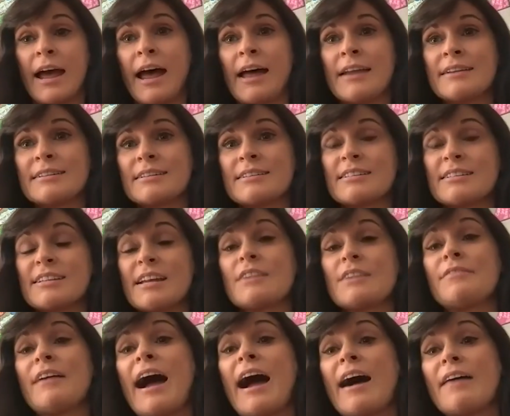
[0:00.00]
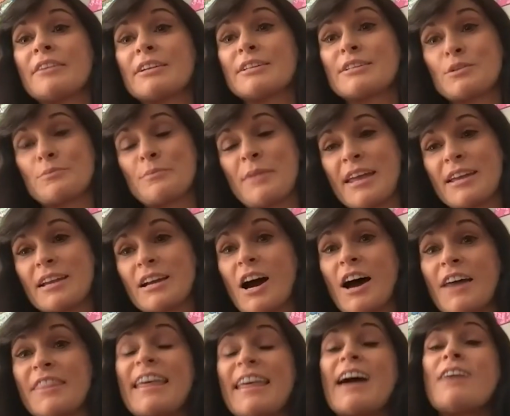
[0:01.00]
And instead of having to
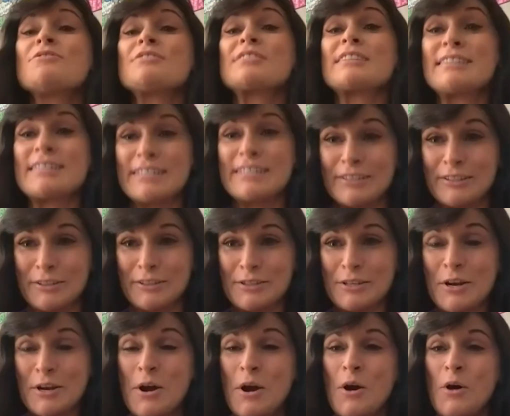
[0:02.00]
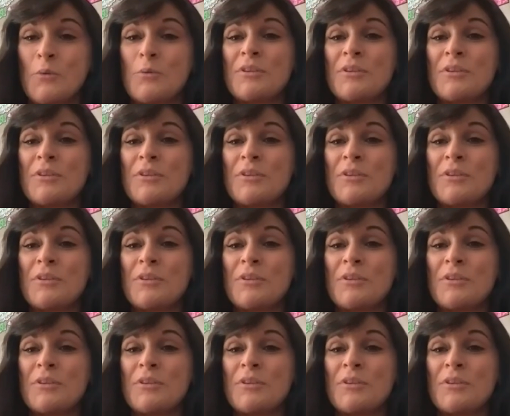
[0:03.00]
make 1,000 deals